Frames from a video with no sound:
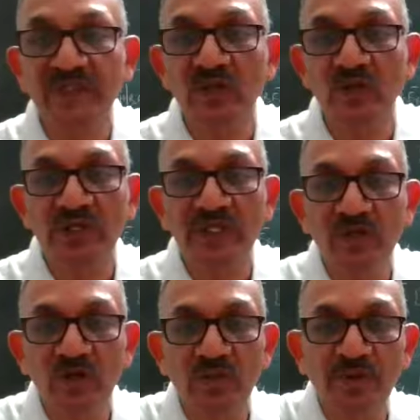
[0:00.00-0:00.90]
with
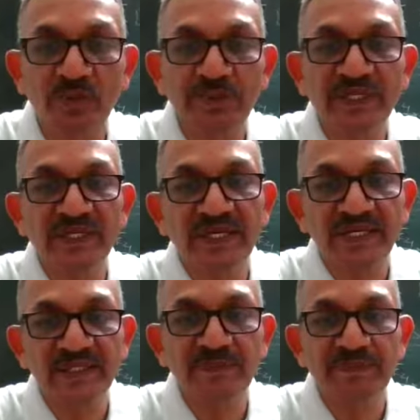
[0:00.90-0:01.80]
chlorine or bromine
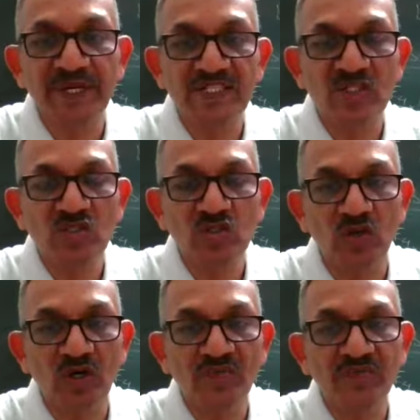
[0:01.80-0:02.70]
in the presence
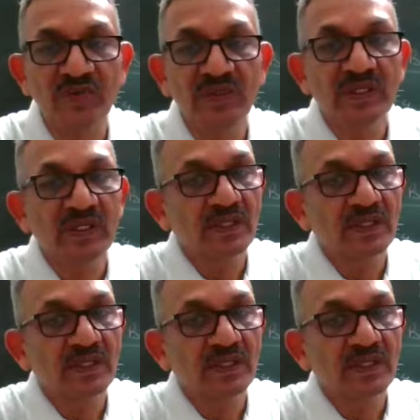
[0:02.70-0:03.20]
of